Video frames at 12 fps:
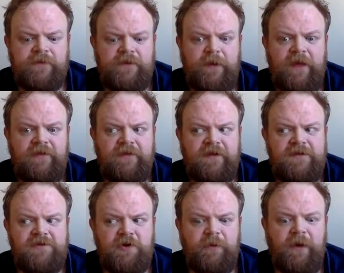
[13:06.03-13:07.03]
The panther
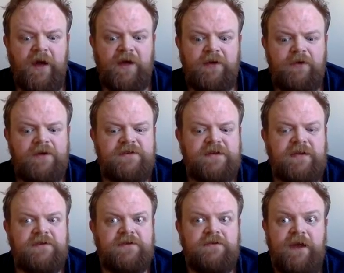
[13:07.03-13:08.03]
took pie crust
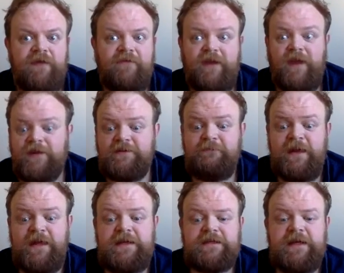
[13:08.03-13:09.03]
and gravy and
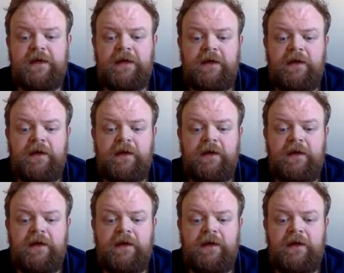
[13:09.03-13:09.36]
meat,